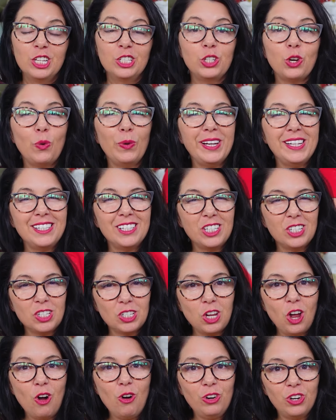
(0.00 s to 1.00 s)
So it's
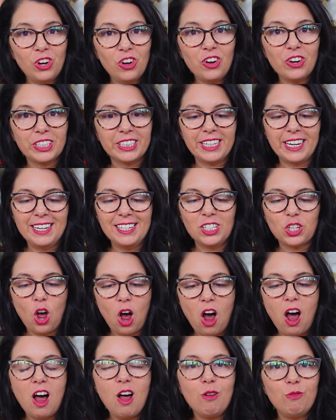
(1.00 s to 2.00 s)
slow cooked, and it's
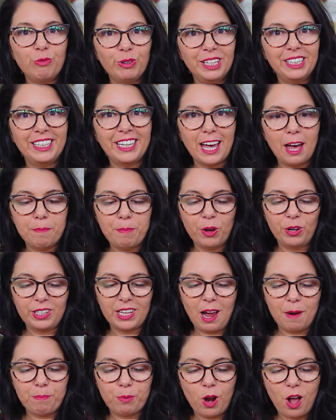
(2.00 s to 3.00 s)
all really about
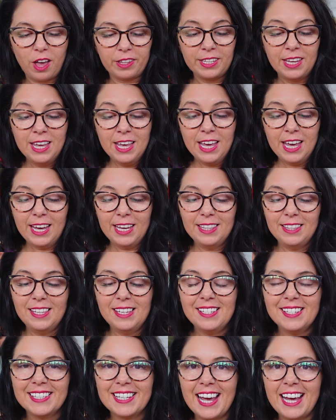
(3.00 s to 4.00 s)
that broth. In
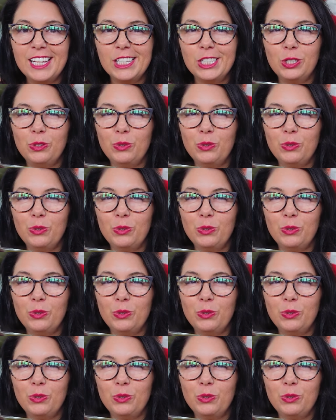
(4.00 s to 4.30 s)
this case,